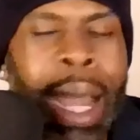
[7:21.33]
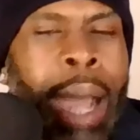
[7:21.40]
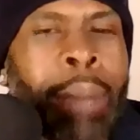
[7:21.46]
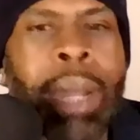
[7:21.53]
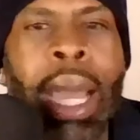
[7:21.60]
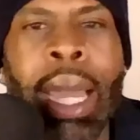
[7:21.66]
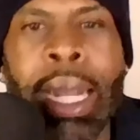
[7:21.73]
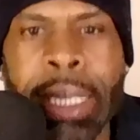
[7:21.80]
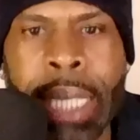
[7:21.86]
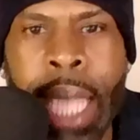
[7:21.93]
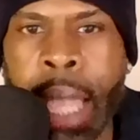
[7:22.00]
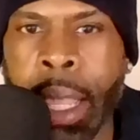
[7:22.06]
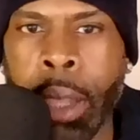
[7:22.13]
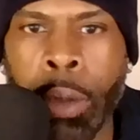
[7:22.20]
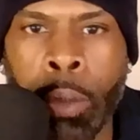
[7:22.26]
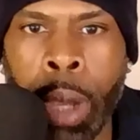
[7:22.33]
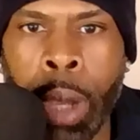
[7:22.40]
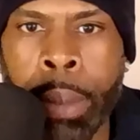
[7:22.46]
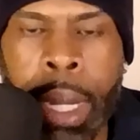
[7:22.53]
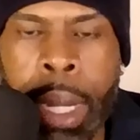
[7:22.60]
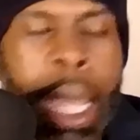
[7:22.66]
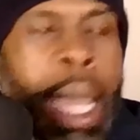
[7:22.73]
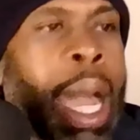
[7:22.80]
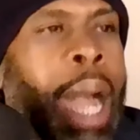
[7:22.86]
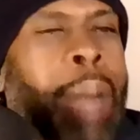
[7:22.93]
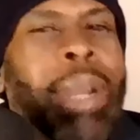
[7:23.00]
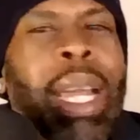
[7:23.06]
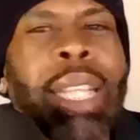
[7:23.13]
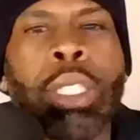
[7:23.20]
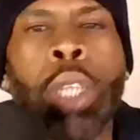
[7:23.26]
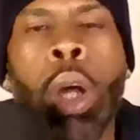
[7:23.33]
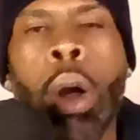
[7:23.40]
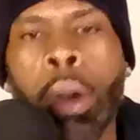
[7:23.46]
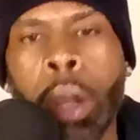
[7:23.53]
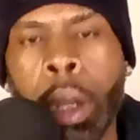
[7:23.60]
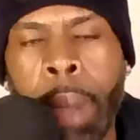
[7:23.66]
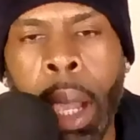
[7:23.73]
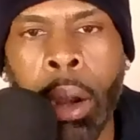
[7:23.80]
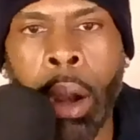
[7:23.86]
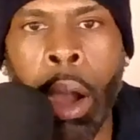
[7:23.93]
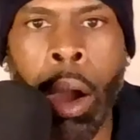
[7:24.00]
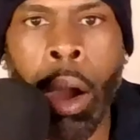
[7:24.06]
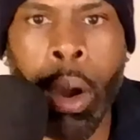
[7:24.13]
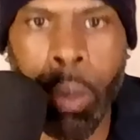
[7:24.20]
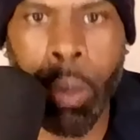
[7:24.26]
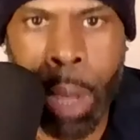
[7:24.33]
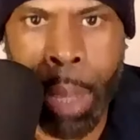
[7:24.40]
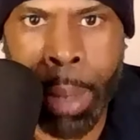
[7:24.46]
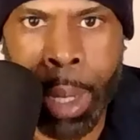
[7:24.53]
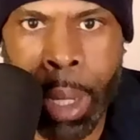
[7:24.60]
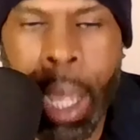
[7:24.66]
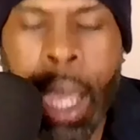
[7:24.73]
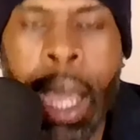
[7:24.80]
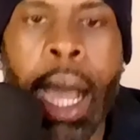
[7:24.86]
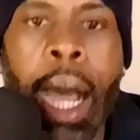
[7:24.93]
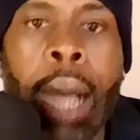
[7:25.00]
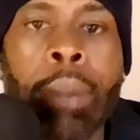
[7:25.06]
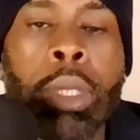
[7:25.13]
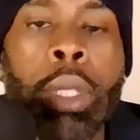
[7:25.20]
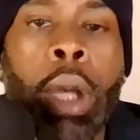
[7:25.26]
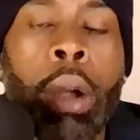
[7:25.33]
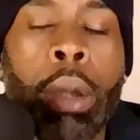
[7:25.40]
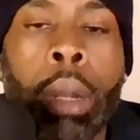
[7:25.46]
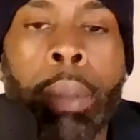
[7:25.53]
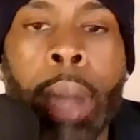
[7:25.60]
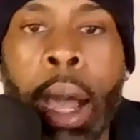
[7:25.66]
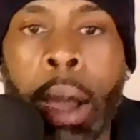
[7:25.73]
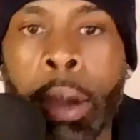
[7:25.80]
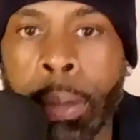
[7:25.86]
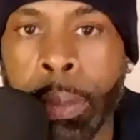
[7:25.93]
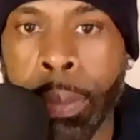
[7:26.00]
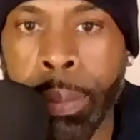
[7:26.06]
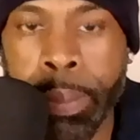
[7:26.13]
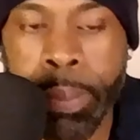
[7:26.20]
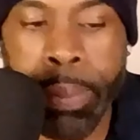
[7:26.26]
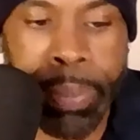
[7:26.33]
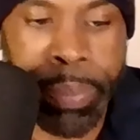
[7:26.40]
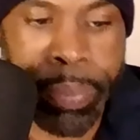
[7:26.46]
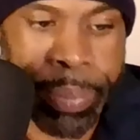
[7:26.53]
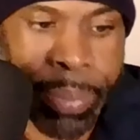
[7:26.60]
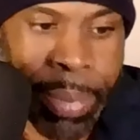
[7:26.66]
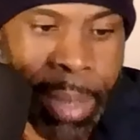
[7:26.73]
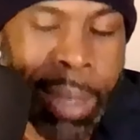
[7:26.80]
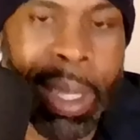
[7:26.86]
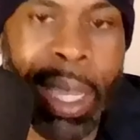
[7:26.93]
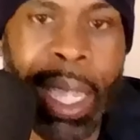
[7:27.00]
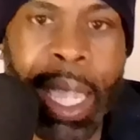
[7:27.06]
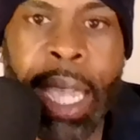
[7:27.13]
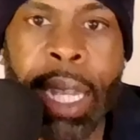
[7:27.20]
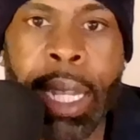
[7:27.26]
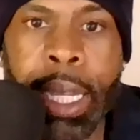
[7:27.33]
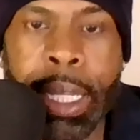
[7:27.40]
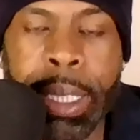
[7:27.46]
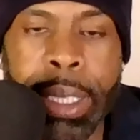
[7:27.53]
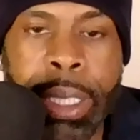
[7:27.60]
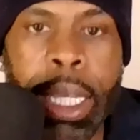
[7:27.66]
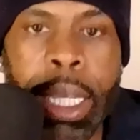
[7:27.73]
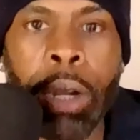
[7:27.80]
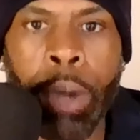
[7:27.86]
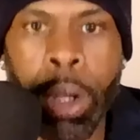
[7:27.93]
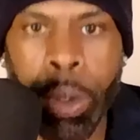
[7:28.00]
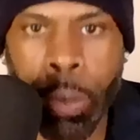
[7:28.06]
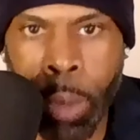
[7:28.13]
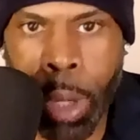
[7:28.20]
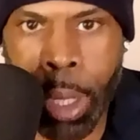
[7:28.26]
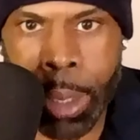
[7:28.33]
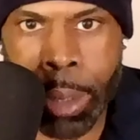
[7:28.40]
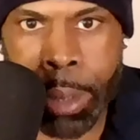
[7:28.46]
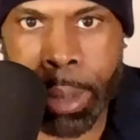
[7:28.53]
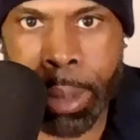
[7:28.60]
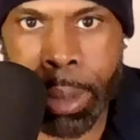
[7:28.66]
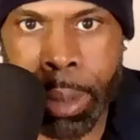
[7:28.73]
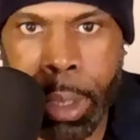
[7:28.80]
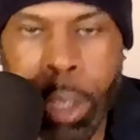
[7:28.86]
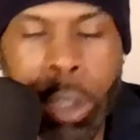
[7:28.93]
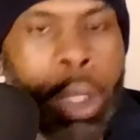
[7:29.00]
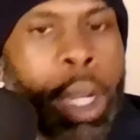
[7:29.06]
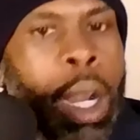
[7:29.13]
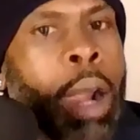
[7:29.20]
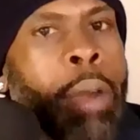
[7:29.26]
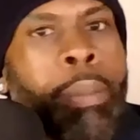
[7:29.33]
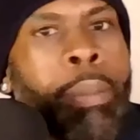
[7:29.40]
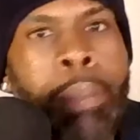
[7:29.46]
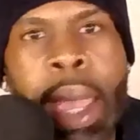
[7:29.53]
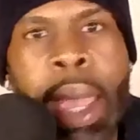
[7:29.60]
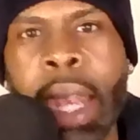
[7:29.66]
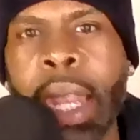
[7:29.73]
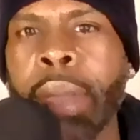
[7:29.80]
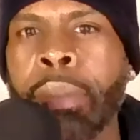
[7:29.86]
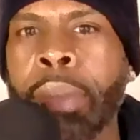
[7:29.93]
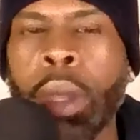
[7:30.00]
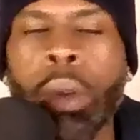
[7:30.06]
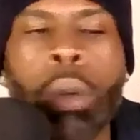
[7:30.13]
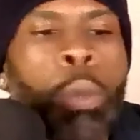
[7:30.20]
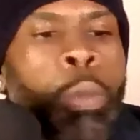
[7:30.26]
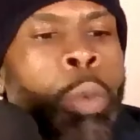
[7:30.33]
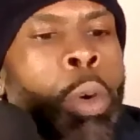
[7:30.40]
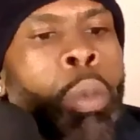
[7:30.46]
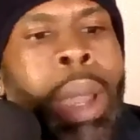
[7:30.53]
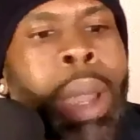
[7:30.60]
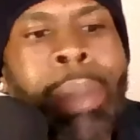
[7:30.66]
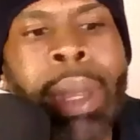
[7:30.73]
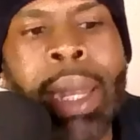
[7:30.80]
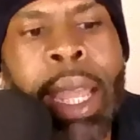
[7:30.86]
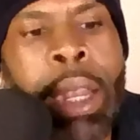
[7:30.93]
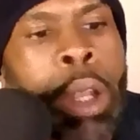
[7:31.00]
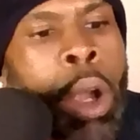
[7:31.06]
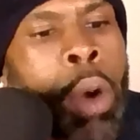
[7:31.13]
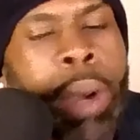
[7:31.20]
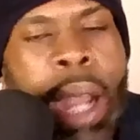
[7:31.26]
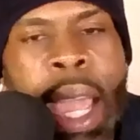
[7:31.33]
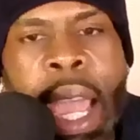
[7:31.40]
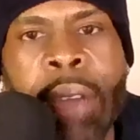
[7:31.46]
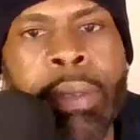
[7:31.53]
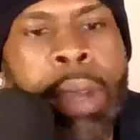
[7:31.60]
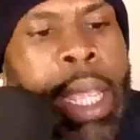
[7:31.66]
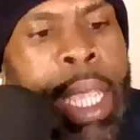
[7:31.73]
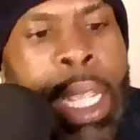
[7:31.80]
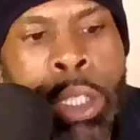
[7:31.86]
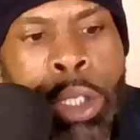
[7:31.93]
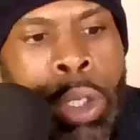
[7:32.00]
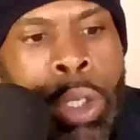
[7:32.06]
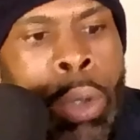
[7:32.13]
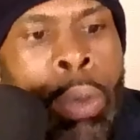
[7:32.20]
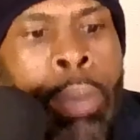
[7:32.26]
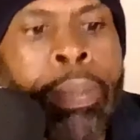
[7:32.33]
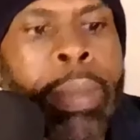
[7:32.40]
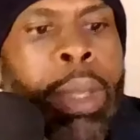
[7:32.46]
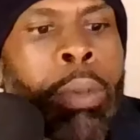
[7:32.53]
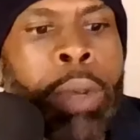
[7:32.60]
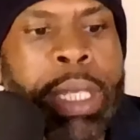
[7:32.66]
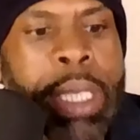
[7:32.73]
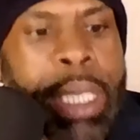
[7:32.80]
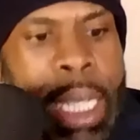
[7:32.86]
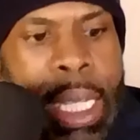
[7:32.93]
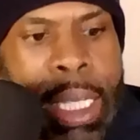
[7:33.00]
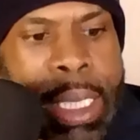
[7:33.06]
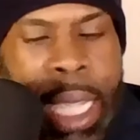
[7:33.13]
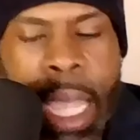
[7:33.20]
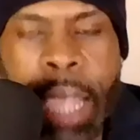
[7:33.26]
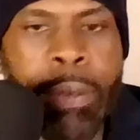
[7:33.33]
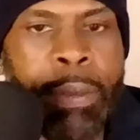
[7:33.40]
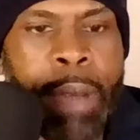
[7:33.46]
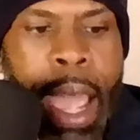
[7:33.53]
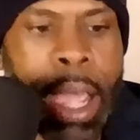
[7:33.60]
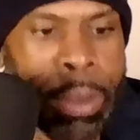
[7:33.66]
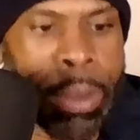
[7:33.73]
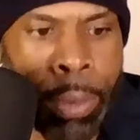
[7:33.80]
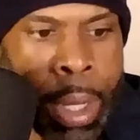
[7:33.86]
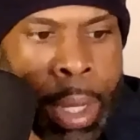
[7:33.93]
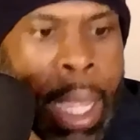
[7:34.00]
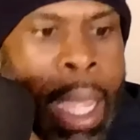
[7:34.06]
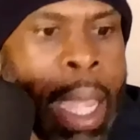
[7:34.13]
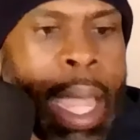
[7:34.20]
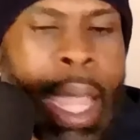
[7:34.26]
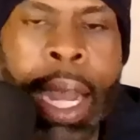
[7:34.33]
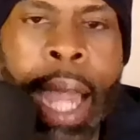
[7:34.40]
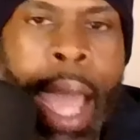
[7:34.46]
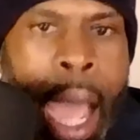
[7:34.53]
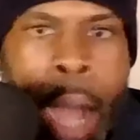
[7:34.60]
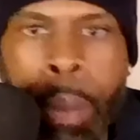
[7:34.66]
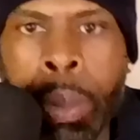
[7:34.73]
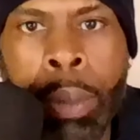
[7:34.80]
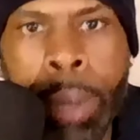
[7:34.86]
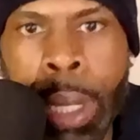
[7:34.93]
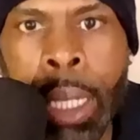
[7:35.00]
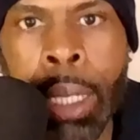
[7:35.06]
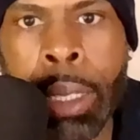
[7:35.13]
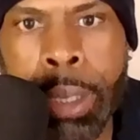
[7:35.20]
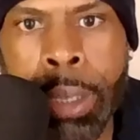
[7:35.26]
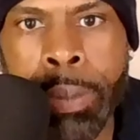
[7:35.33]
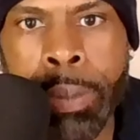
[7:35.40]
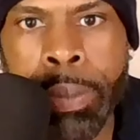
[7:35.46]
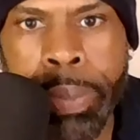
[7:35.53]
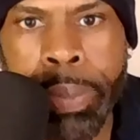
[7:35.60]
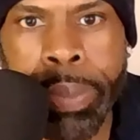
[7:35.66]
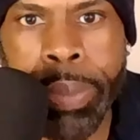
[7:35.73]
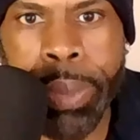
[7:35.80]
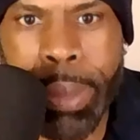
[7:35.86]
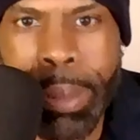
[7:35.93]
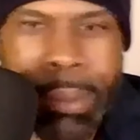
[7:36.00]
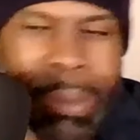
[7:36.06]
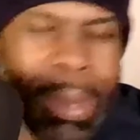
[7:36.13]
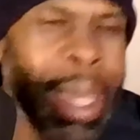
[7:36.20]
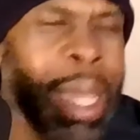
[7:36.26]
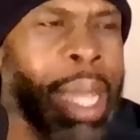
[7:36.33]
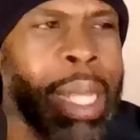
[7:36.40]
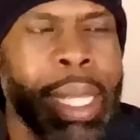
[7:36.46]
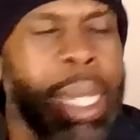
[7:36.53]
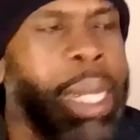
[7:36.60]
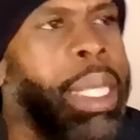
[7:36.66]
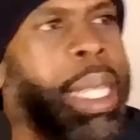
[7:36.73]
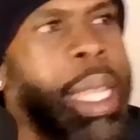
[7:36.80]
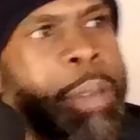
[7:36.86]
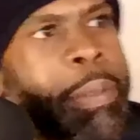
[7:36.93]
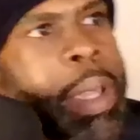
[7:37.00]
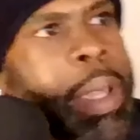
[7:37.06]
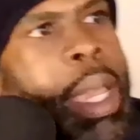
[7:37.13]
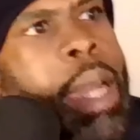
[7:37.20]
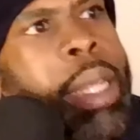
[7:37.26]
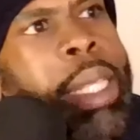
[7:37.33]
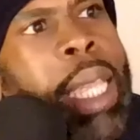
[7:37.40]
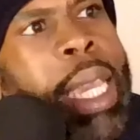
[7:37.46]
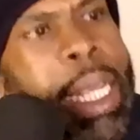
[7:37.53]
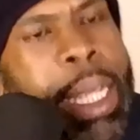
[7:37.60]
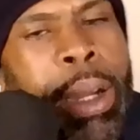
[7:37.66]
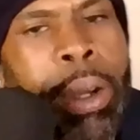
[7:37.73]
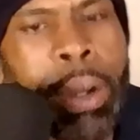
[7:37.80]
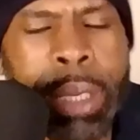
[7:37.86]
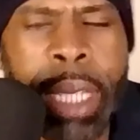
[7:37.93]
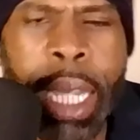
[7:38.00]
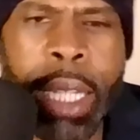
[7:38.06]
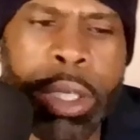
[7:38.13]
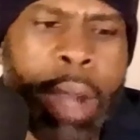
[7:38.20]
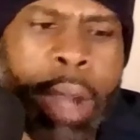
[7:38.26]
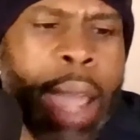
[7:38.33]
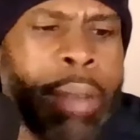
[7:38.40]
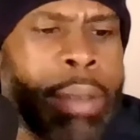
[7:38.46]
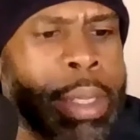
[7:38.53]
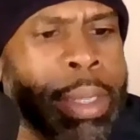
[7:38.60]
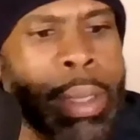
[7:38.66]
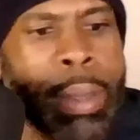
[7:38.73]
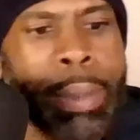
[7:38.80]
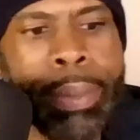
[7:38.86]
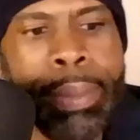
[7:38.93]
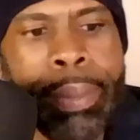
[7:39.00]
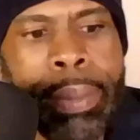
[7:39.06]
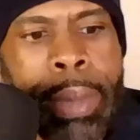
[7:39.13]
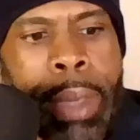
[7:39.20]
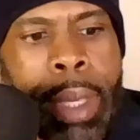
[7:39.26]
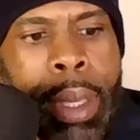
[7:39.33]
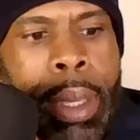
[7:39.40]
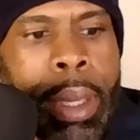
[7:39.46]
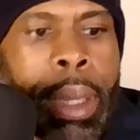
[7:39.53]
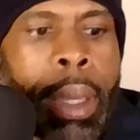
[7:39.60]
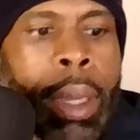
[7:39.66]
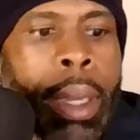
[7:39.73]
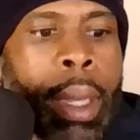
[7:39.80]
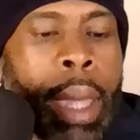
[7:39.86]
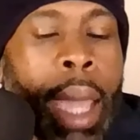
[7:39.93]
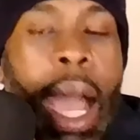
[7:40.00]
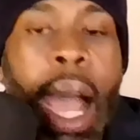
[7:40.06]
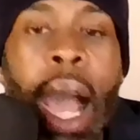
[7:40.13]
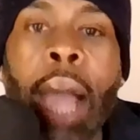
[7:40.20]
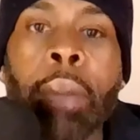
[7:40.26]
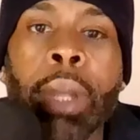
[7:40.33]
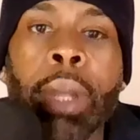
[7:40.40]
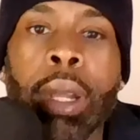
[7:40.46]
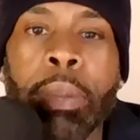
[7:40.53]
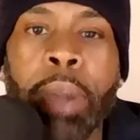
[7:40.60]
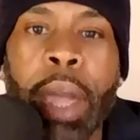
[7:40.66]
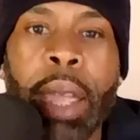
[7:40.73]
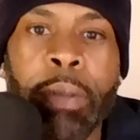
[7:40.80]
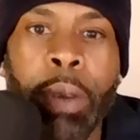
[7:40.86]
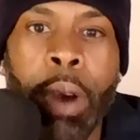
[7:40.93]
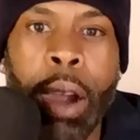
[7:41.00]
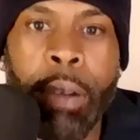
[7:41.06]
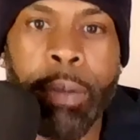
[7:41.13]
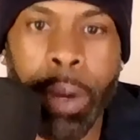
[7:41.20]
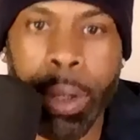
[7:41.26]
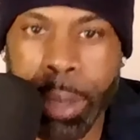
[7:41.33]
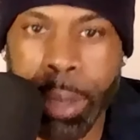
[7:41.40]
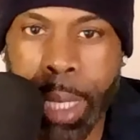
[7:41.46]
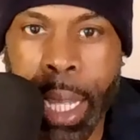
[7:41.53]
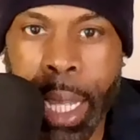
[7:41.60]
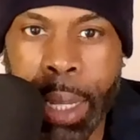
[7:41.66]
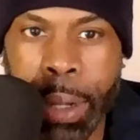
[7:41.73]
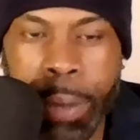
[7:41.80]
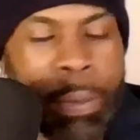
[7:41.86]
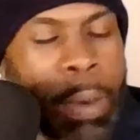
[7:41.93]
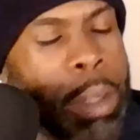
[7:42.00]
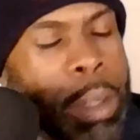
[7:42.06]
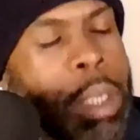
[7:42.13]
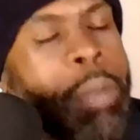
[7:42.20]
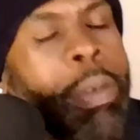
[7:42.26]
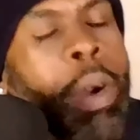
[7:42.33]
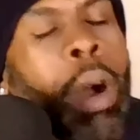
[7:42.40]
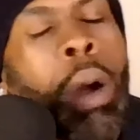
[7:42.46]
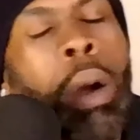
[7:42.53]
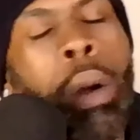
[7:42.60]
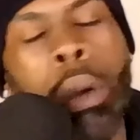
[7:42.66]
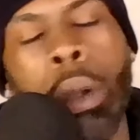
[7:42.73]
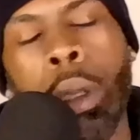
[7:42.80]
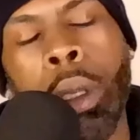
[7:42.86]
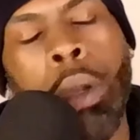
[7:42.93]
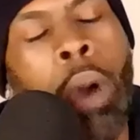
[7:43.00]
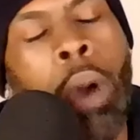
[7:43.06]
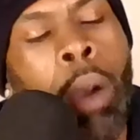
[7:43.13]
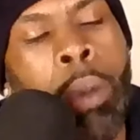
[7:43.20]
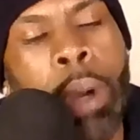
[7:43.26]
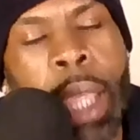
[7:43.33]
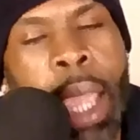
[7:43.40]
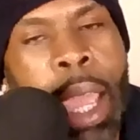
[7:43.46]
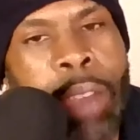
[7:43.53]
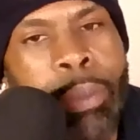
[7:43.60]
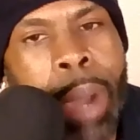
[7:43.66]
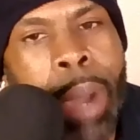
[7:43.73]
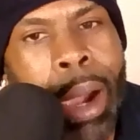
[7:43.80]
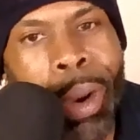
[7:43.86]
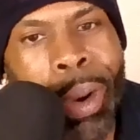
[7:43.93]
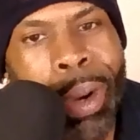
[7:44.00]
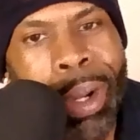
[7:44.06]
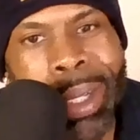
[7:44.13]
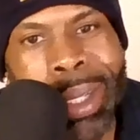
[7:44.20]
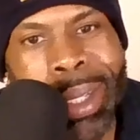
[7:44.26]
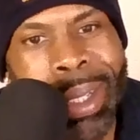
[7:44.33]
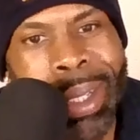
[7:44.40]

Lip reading: I'm not attacking women. I'm not talking about all women. I'm talking about the inconsiderate ones, because there are many beautiful women that don't have an issue with Cheesecake Factory and Applebee's. Literally, if a young lady goes, hey, Travis, I'm going to pay for our first date. First of all, you already have my heart.